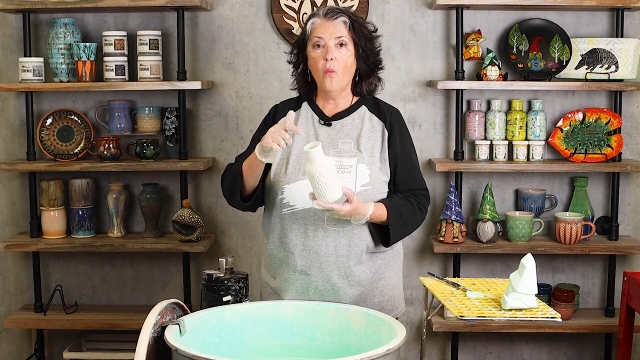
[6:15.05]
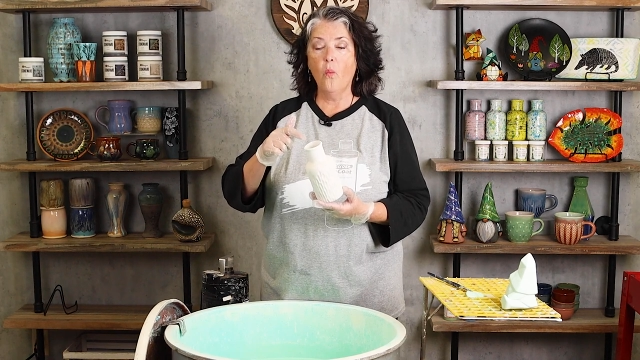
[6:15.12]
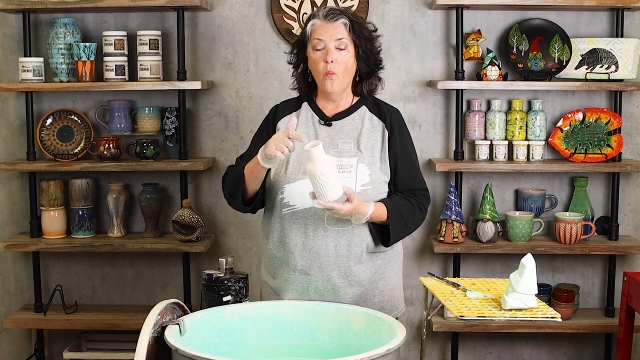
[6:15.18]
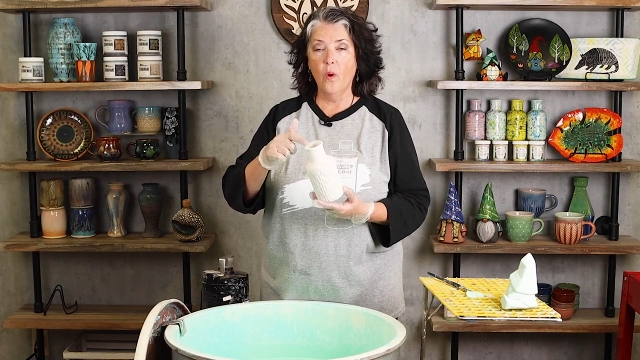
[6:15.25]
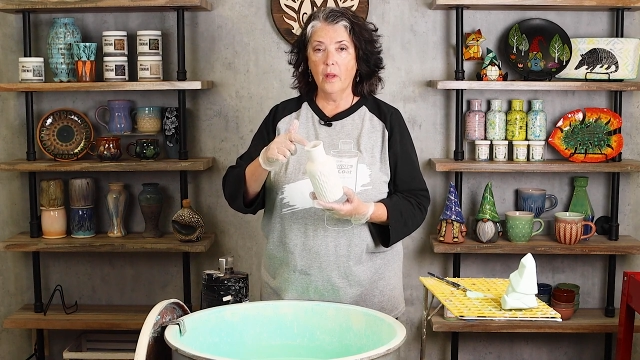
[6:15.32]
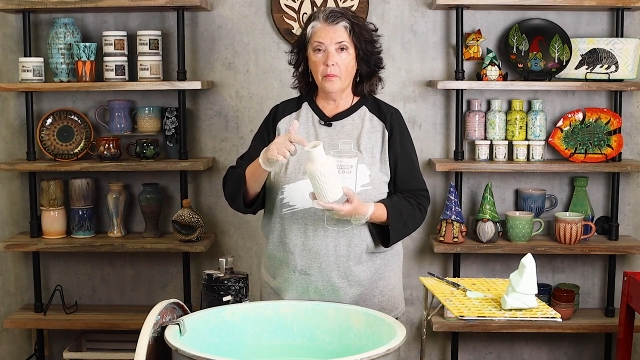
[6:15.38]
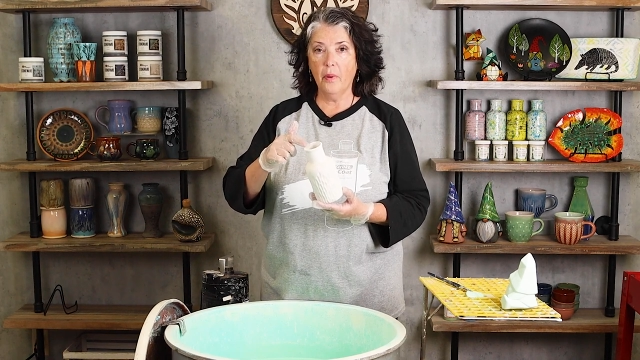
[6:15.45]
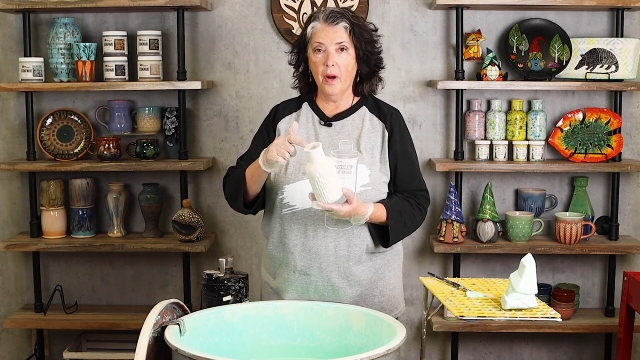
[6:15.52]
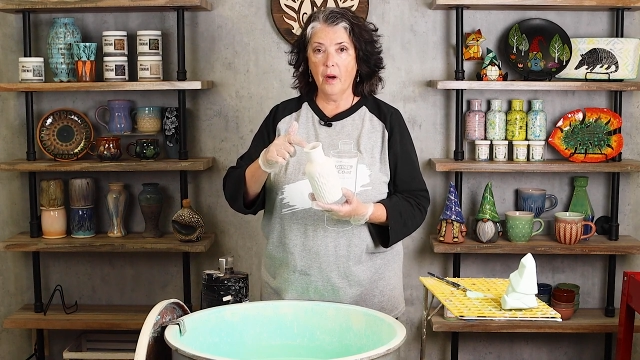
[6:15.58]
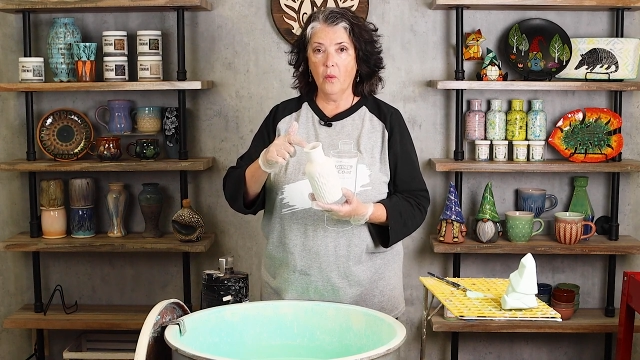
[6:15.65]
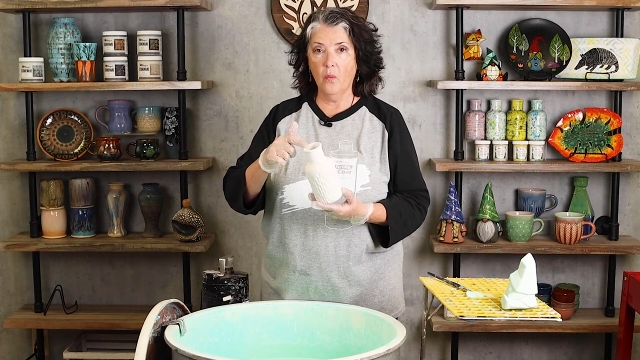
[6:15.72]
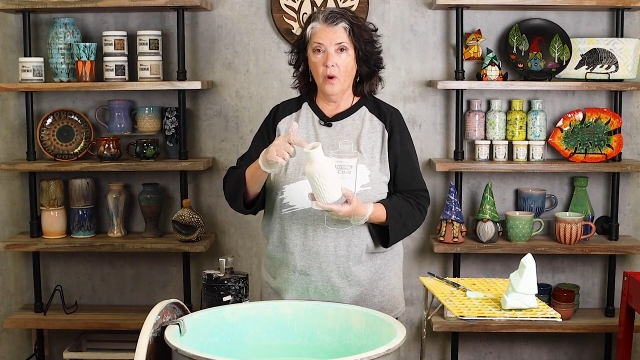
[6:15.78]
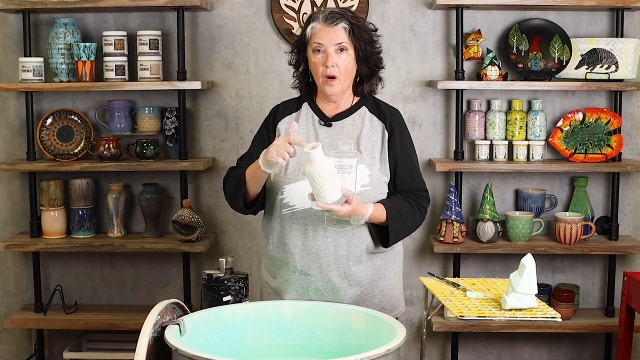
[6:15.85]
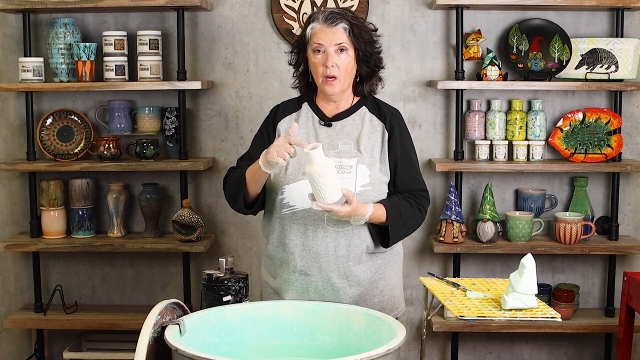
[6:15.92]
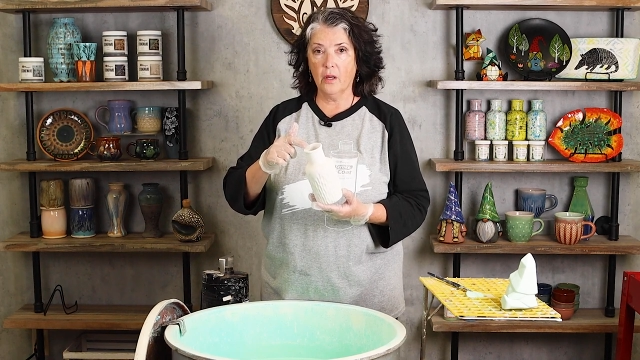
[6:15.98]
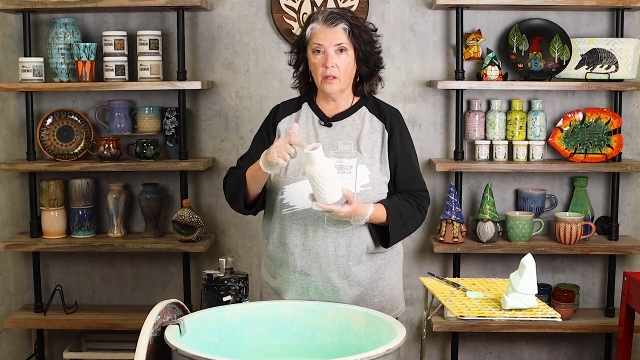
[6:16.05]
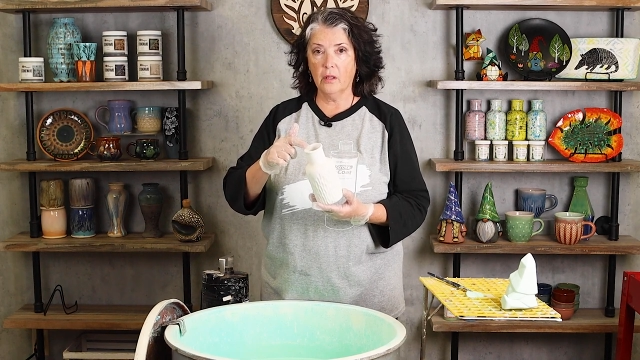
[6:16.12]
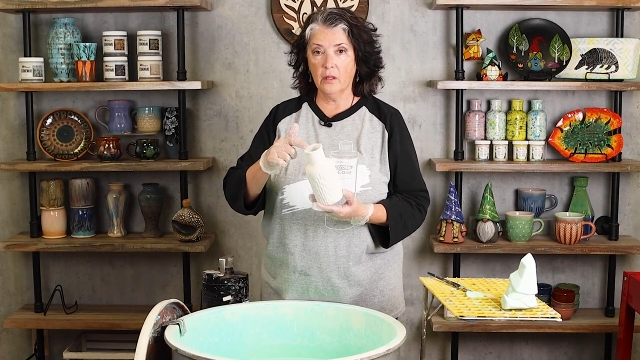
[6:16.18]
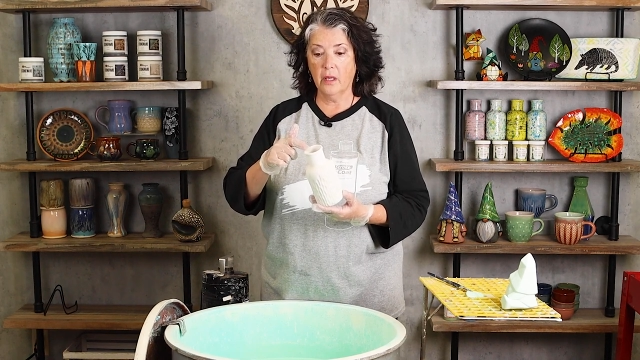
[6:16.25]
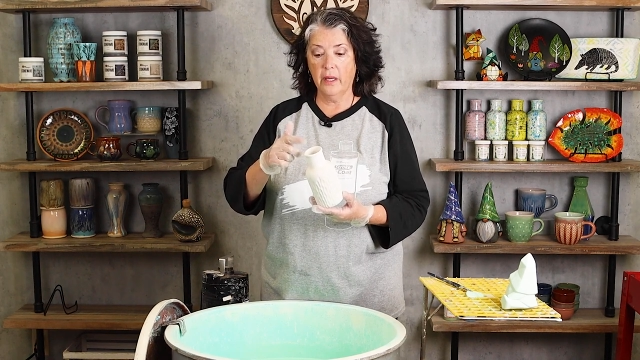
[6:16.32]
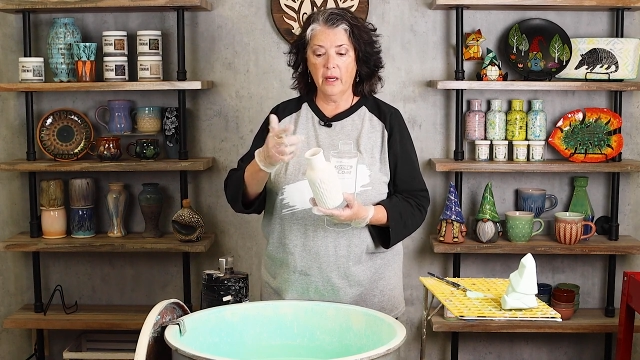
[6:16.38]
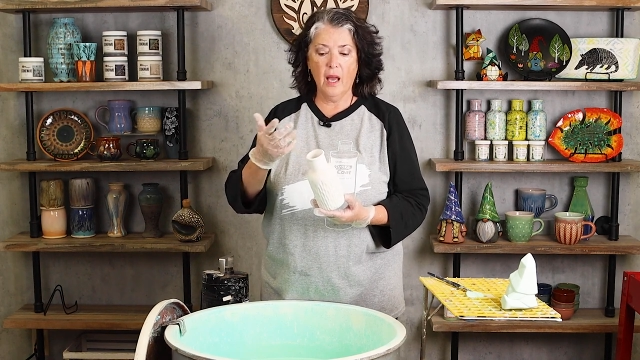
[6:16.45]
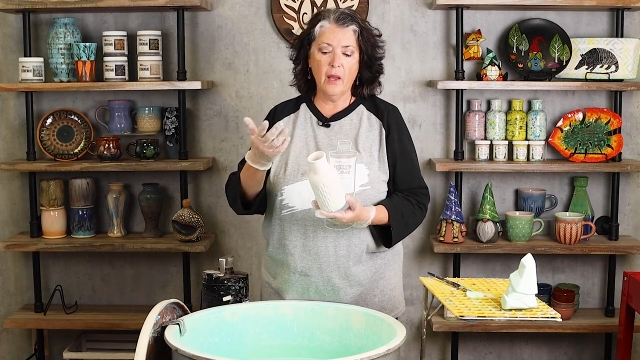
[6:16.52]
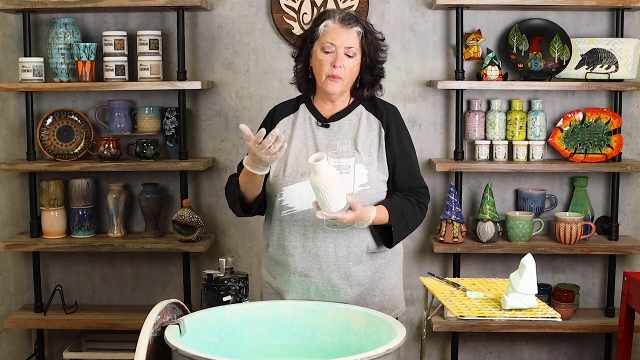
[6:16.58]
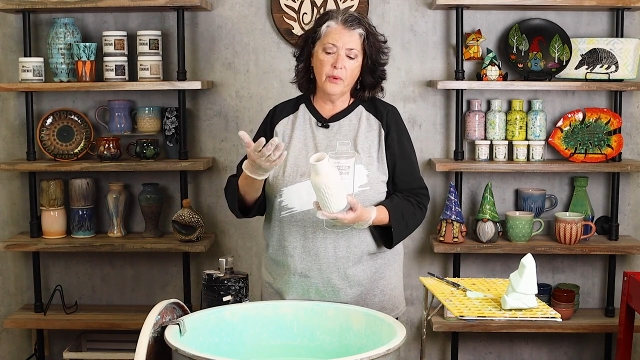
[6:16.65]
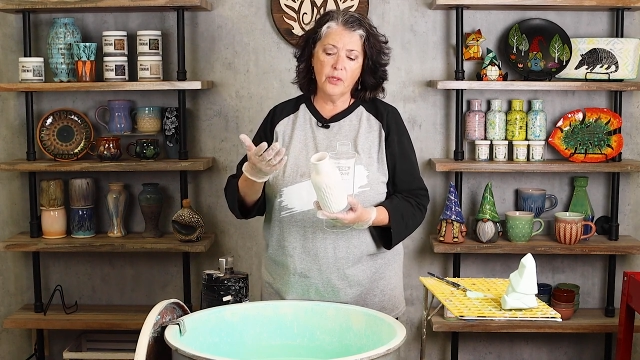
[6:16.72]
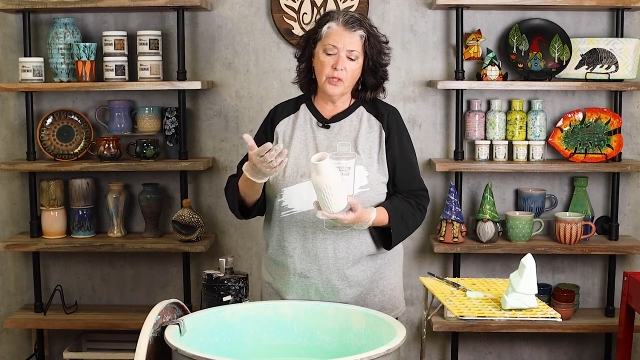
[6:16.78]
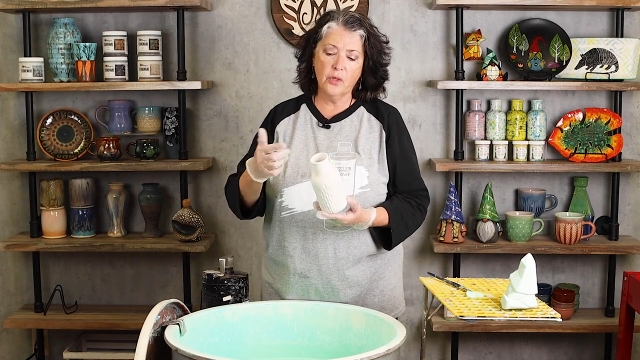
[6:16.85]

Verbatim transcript: one part water, and I would